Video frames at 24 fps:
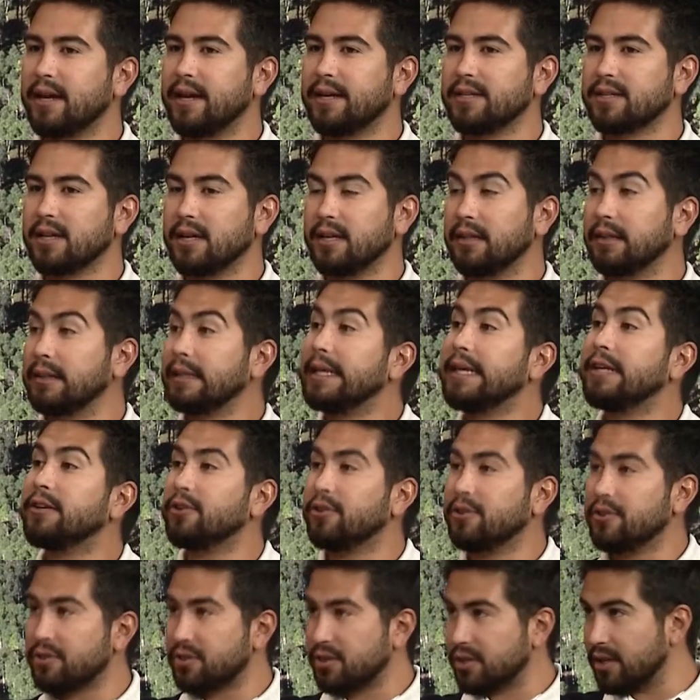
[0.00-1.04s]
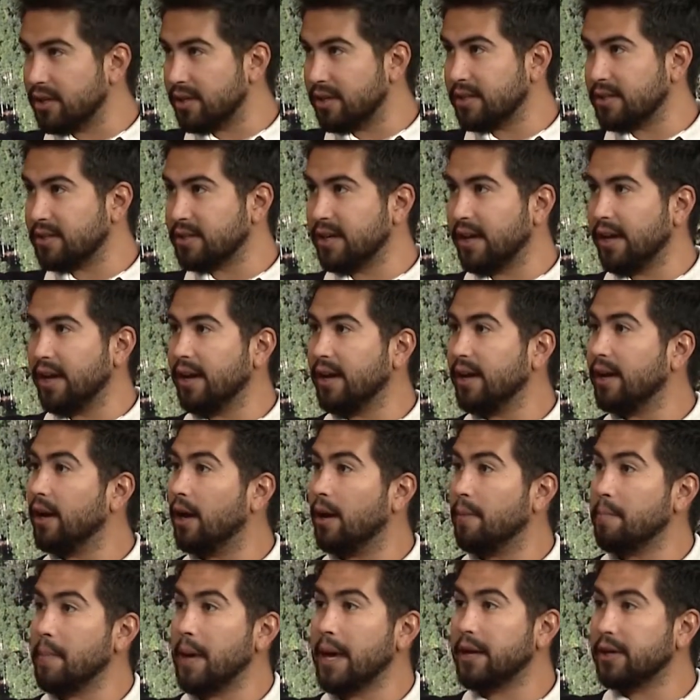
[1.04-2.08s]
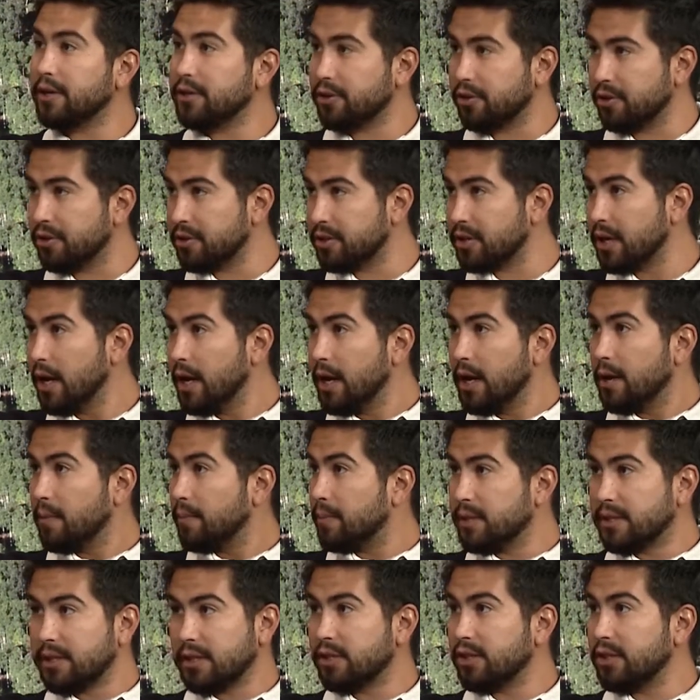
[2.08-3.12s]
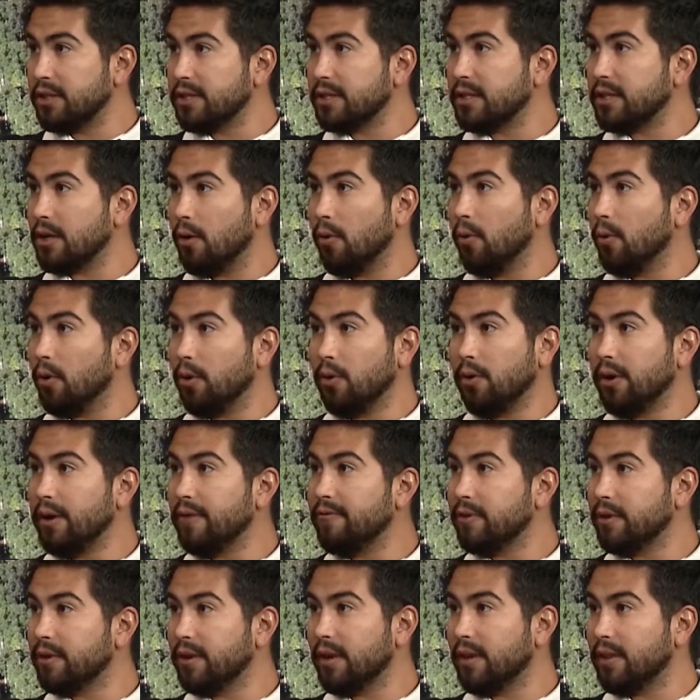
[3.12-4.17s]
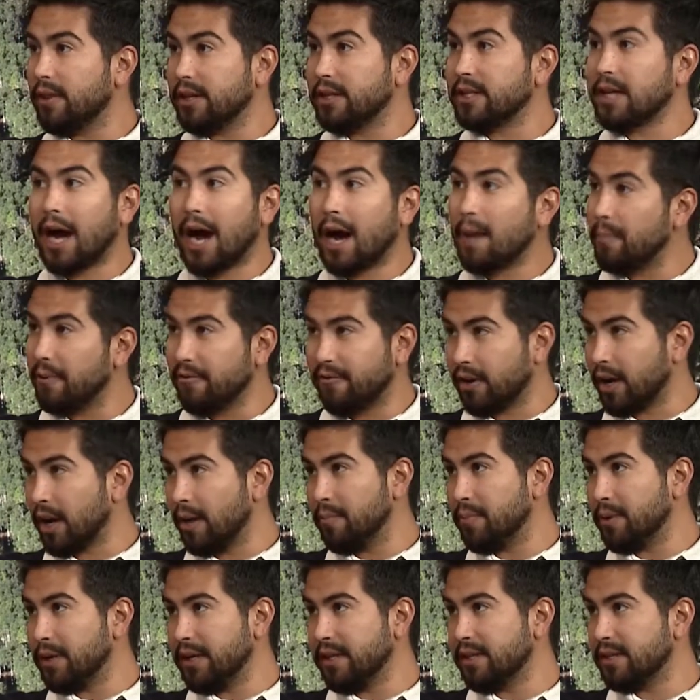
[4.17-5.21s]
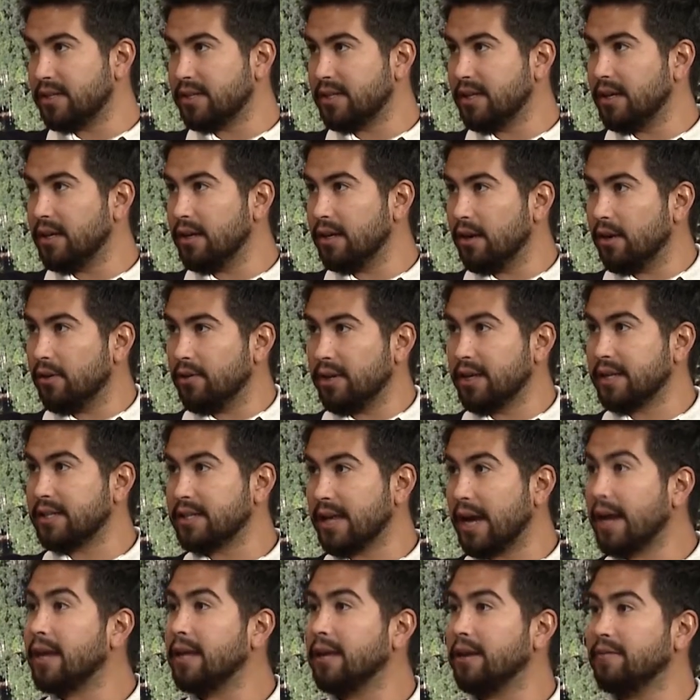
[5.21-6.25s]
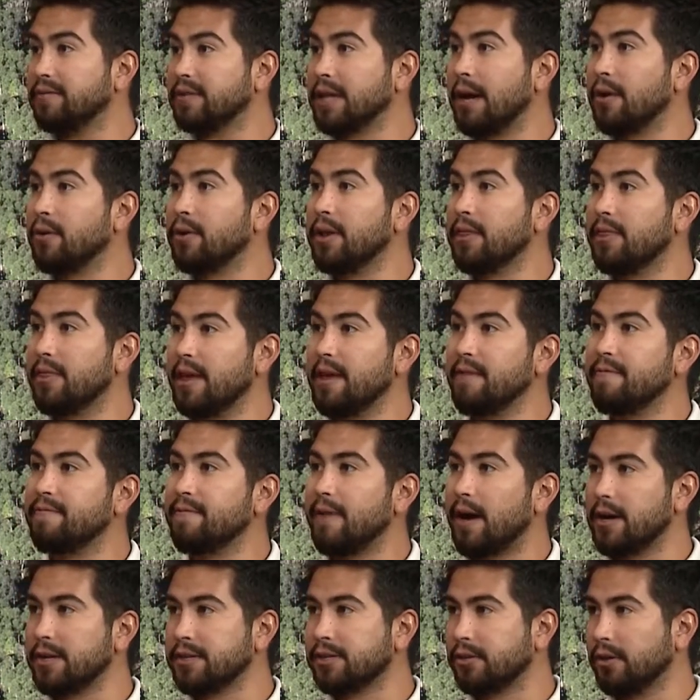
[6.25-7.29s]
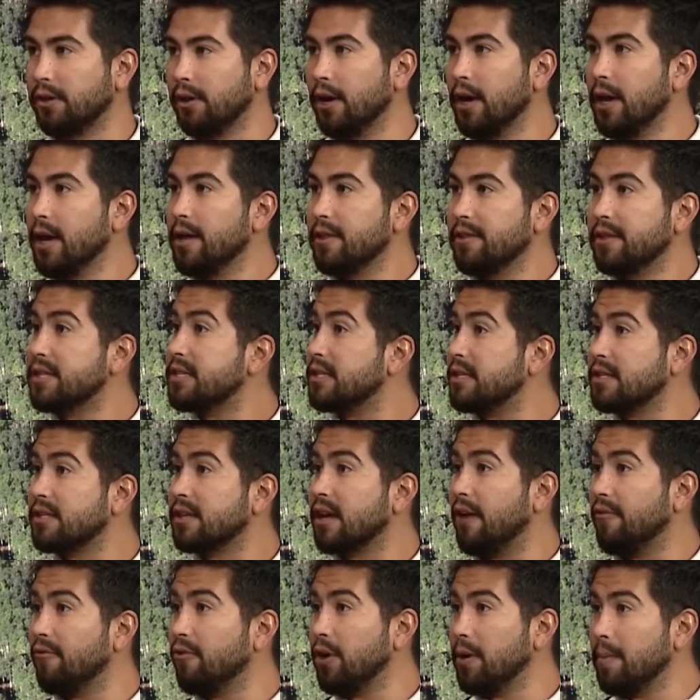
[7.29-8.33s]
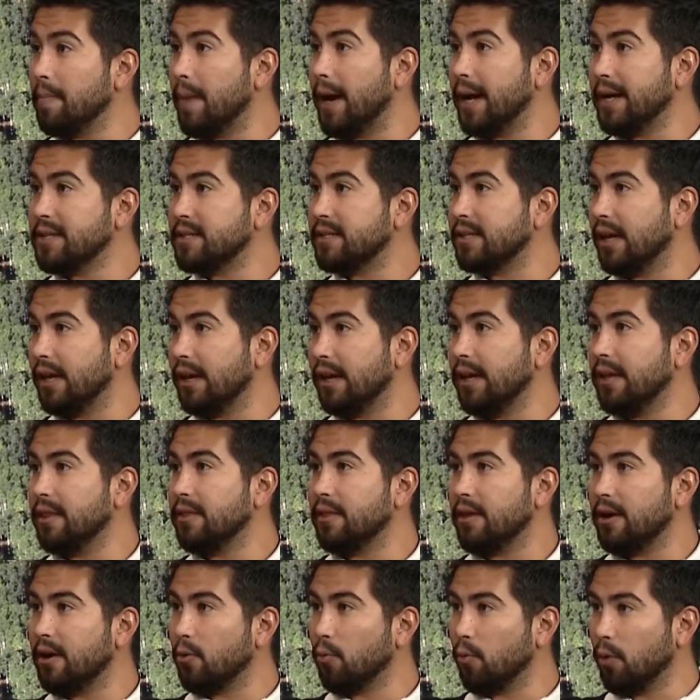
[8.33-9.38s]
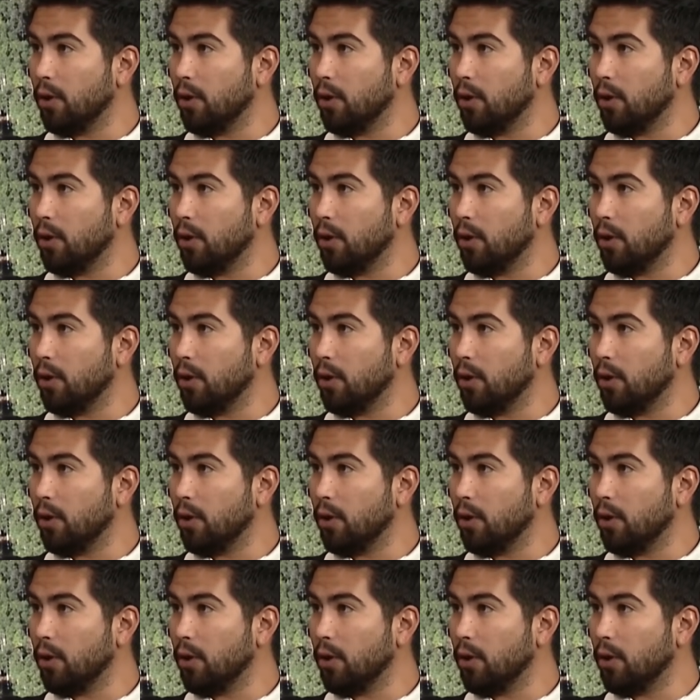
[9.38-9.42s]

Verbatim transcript: as uh, leaders, uh, say uh, managers, positions, or, or even the top of a company, the CEO, the executives, how can they foster this discovery mindset in their